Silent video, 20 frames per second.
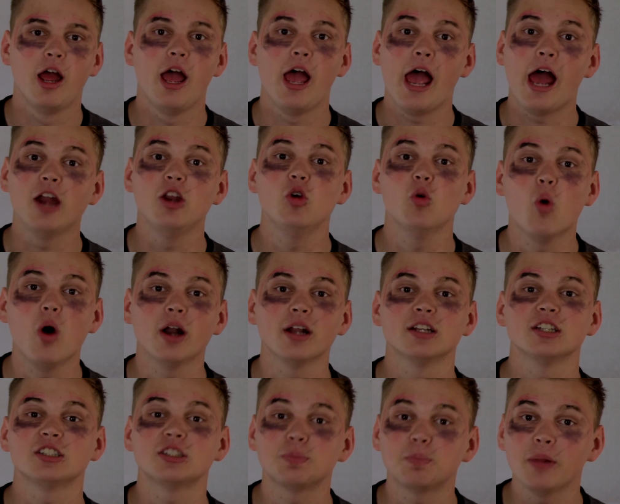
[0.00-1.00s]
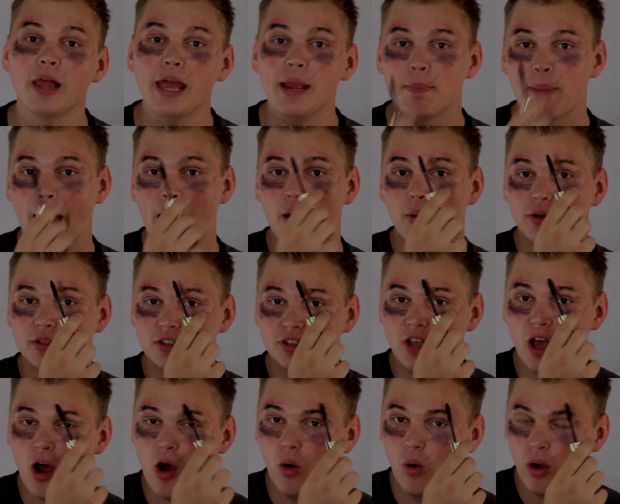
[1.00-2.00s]
And you want to display power.
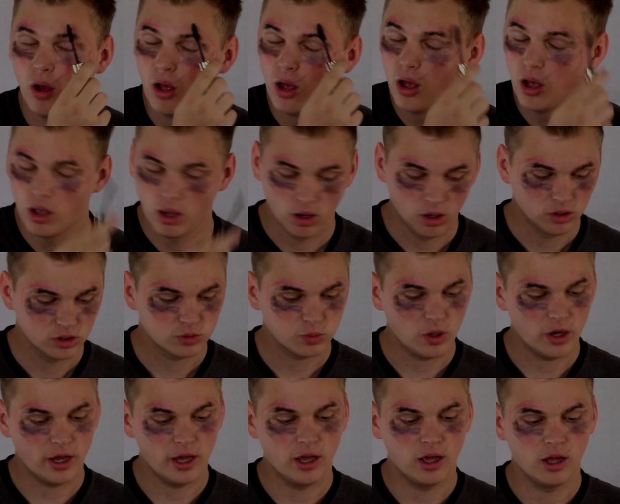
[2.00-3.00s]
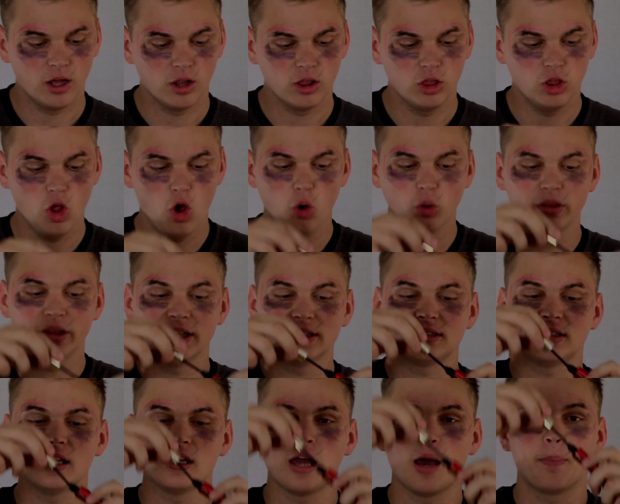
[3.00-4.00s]
So, you wanna load this
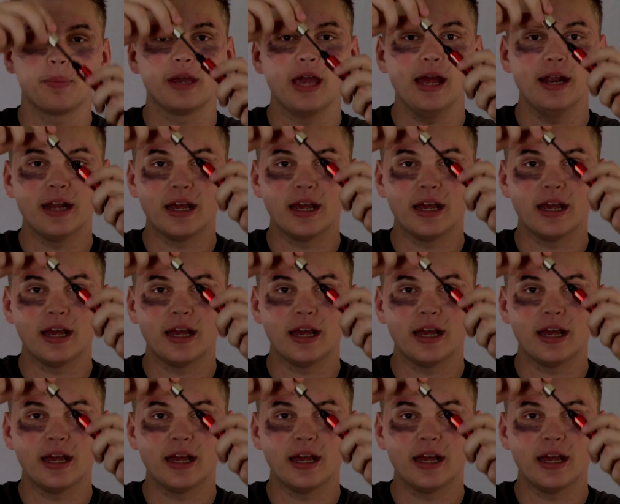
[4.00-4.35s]
thing up again.